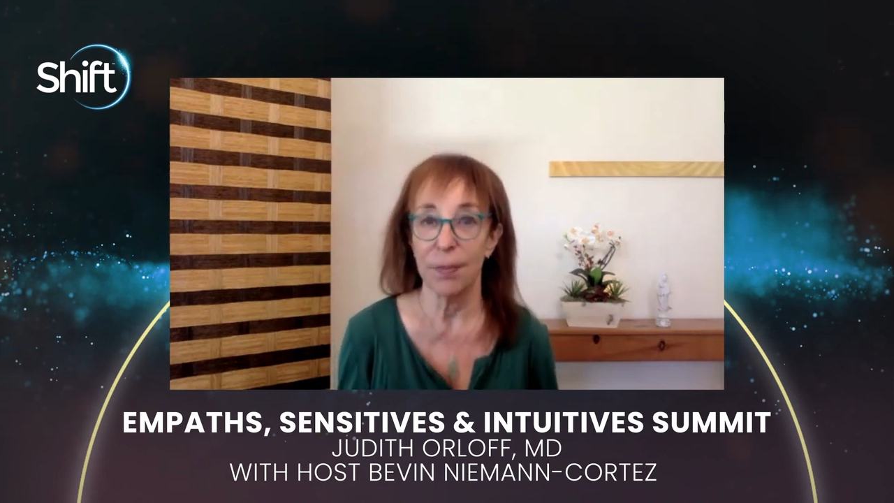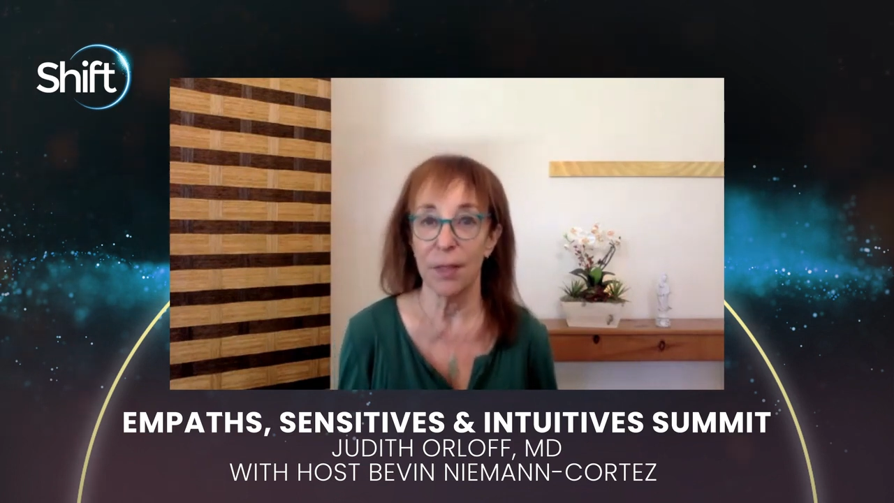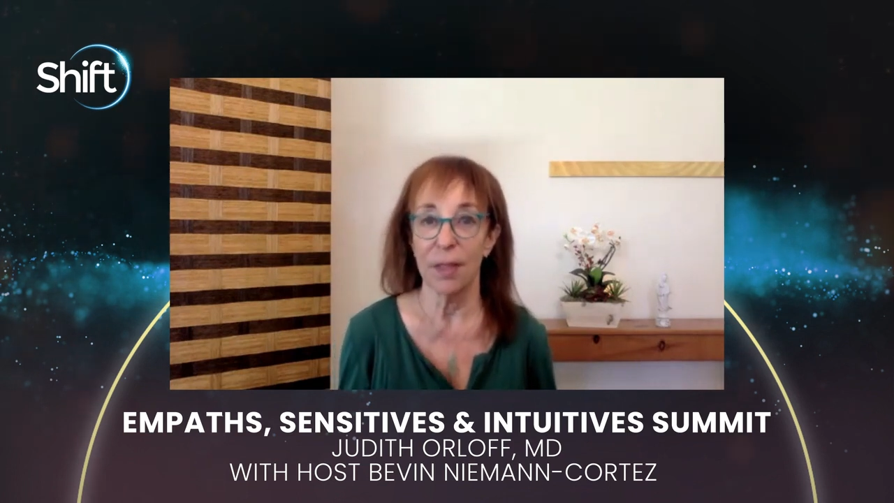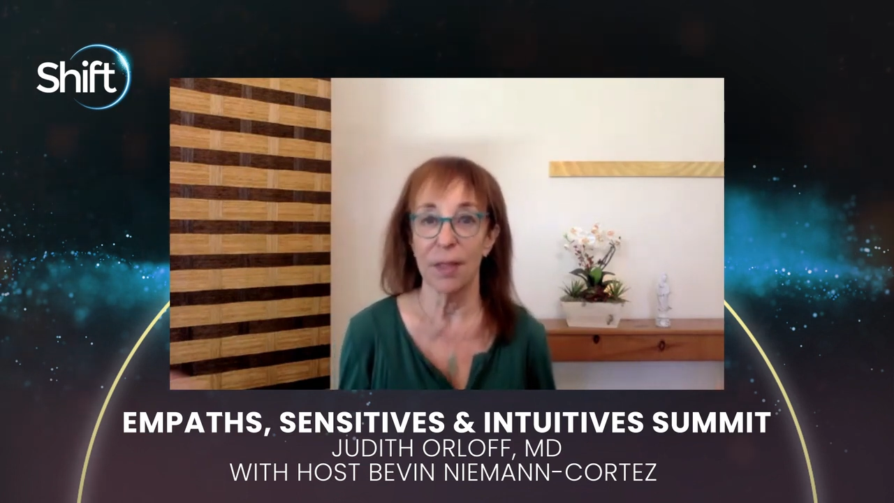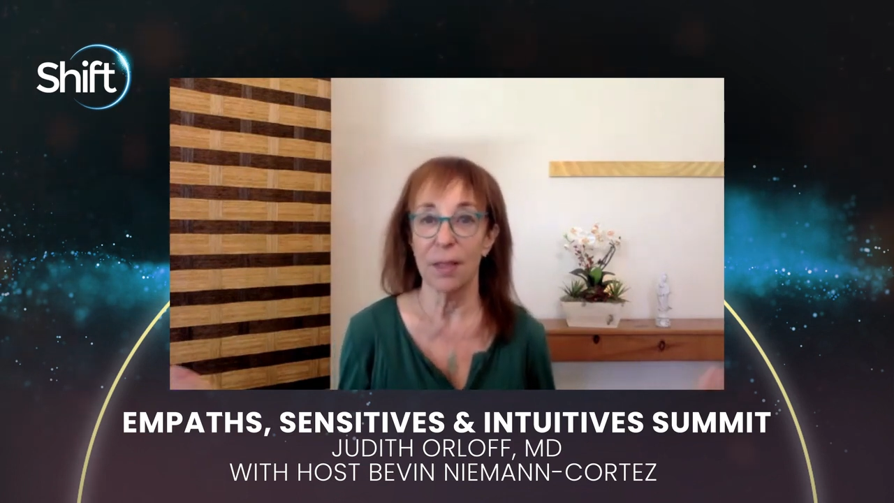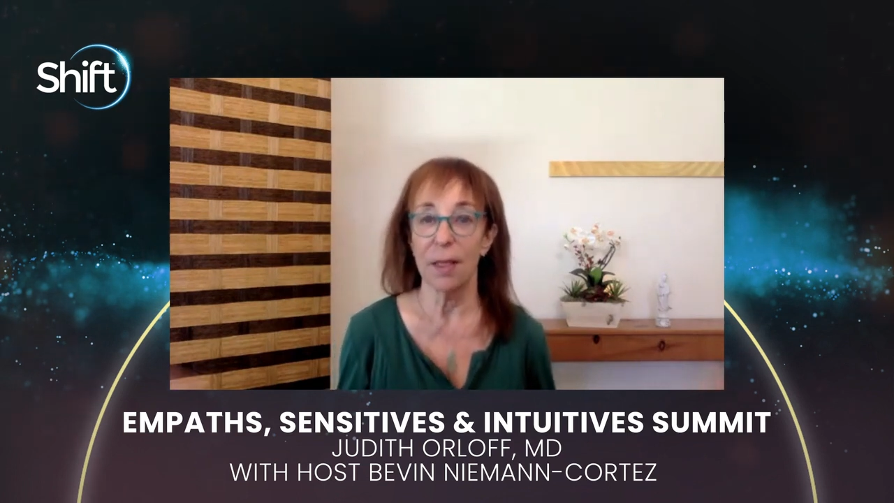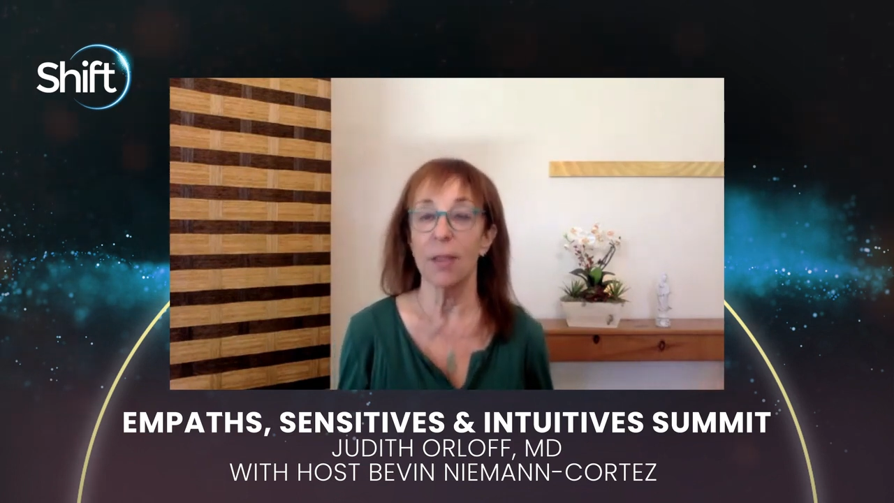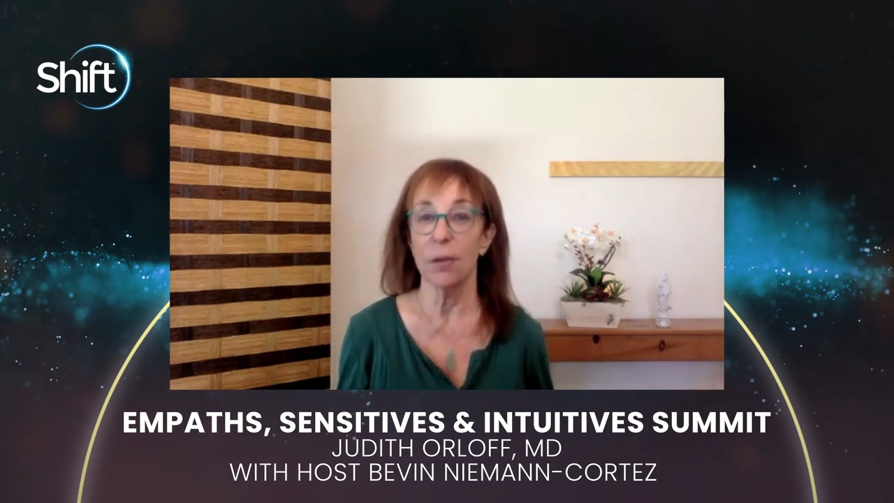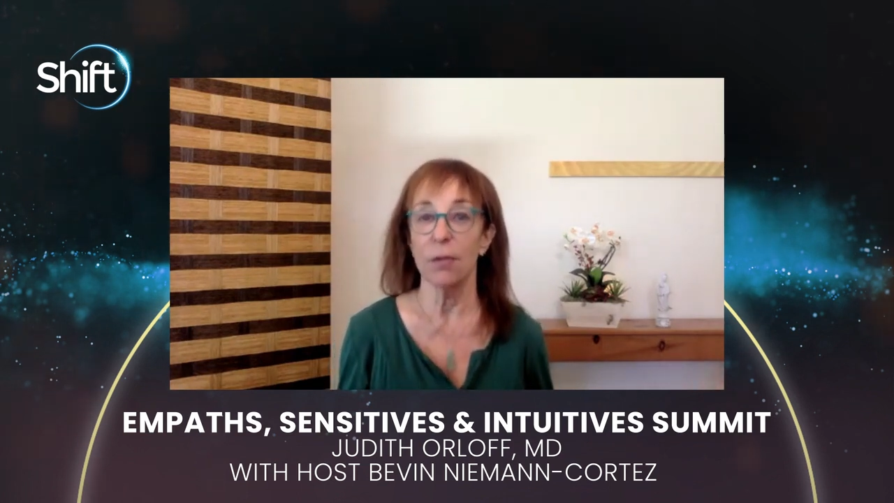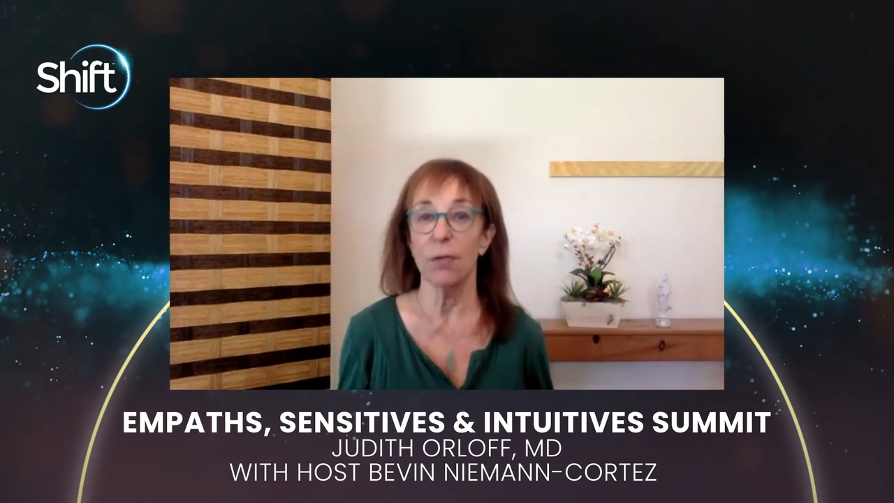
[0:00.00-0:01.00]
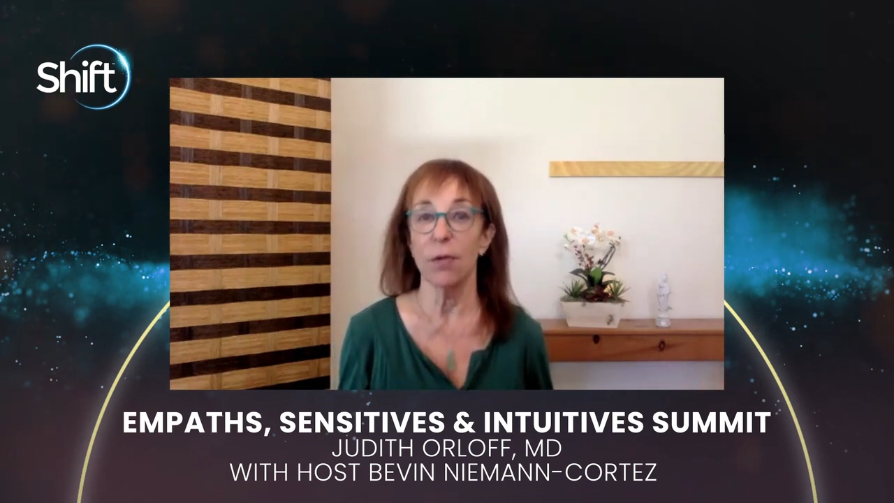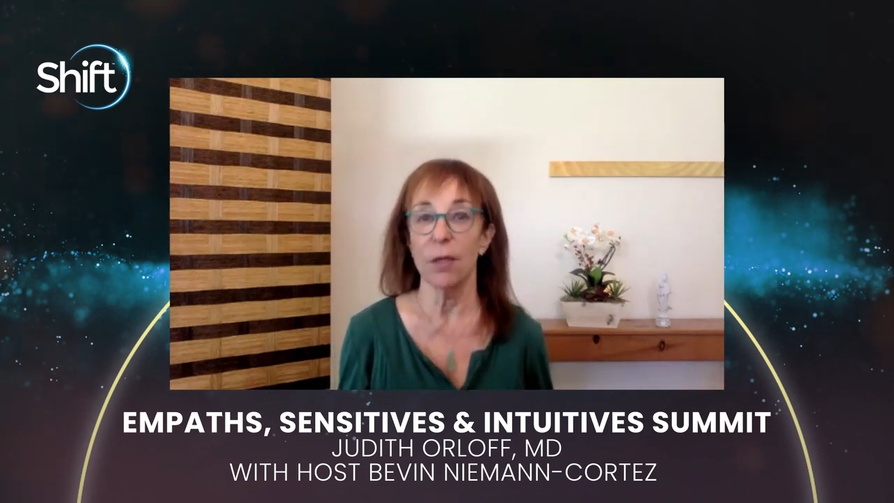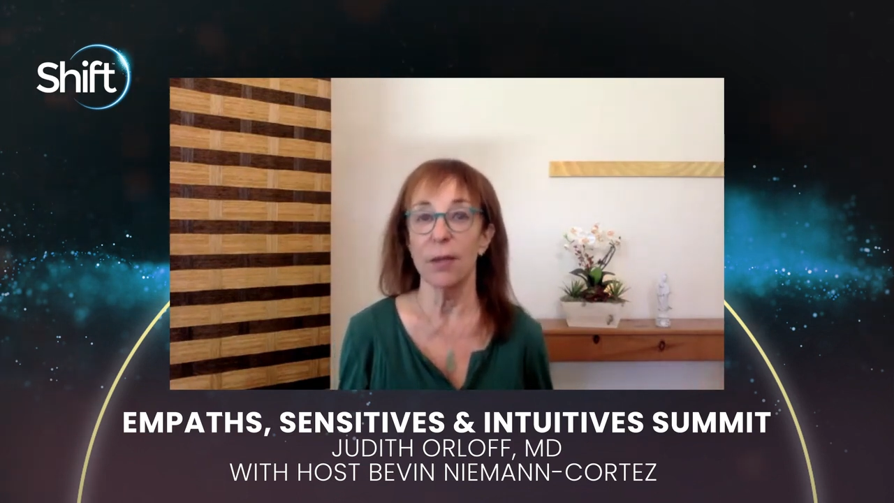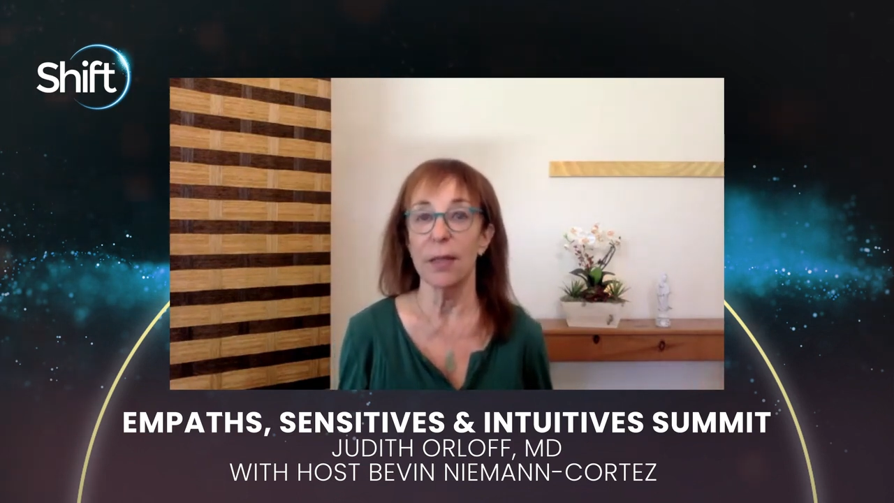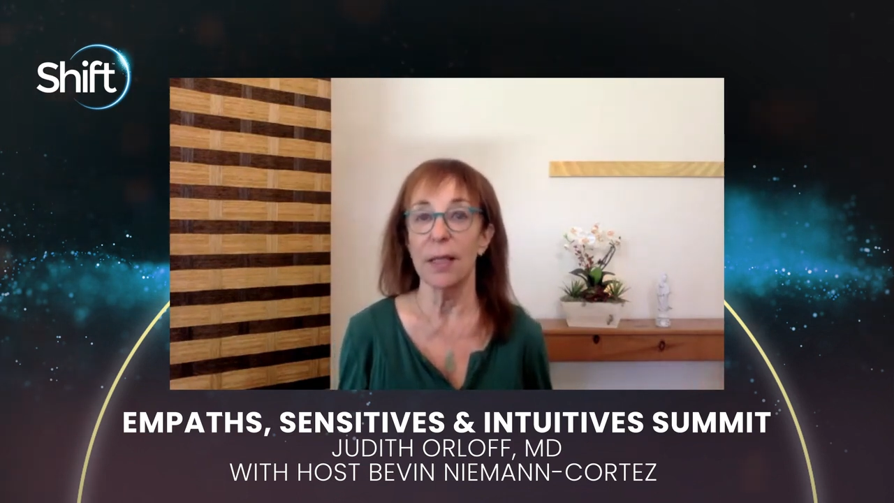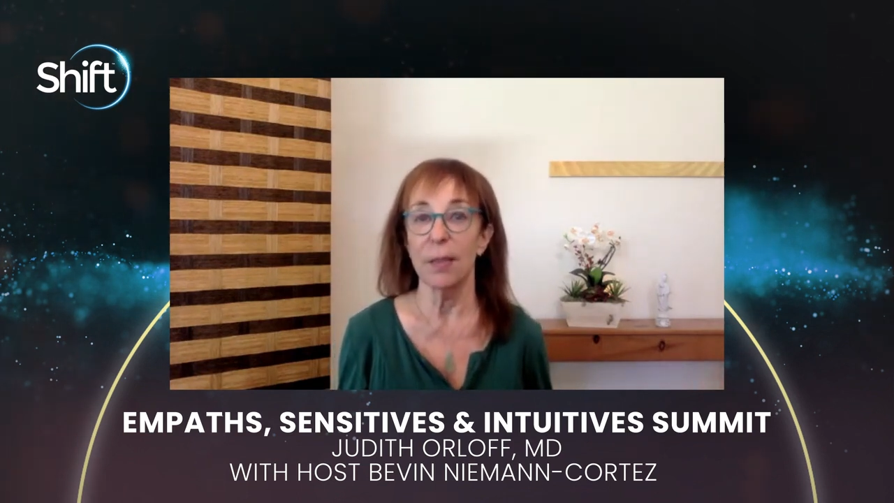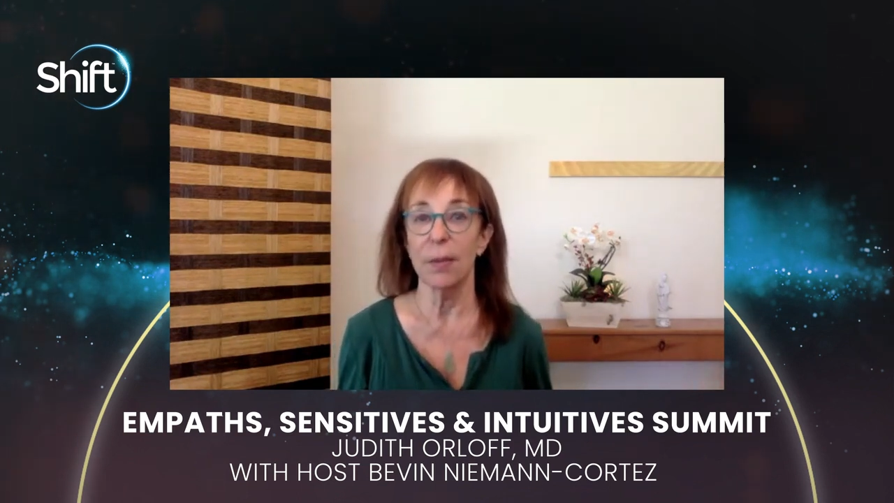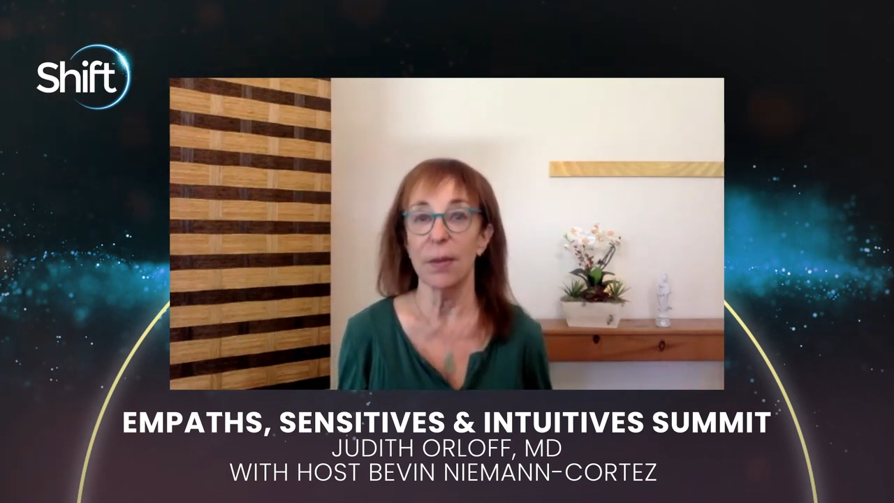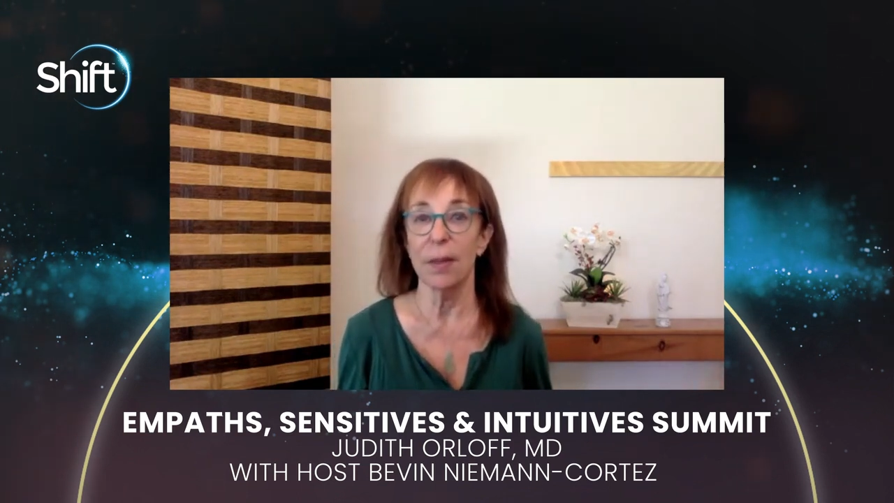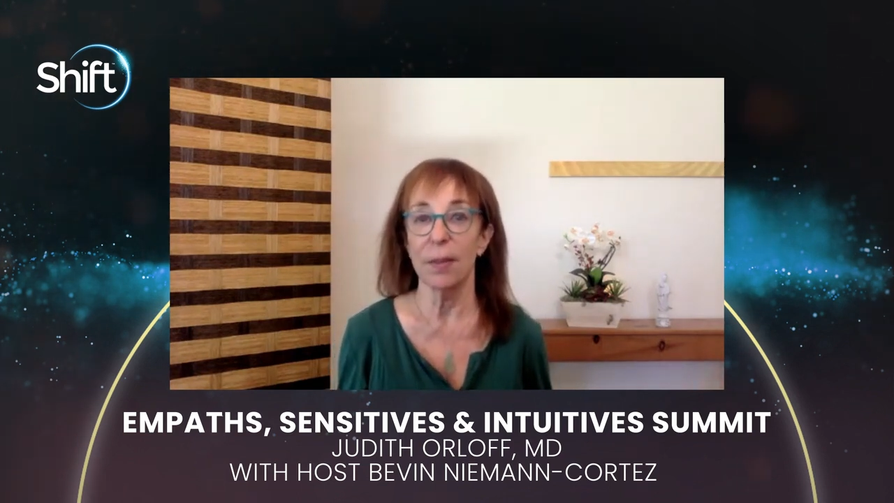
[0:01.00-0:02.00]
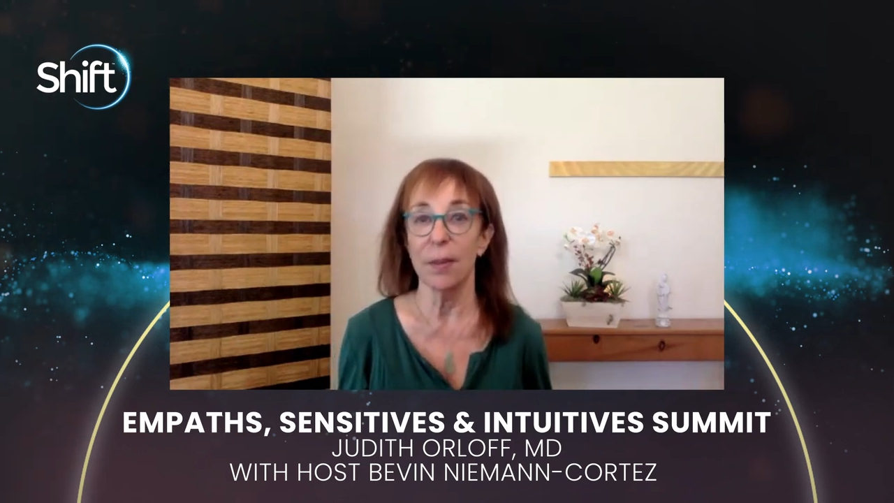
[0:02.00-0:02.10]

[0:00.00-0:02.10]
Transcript: And it's not good for you at that point.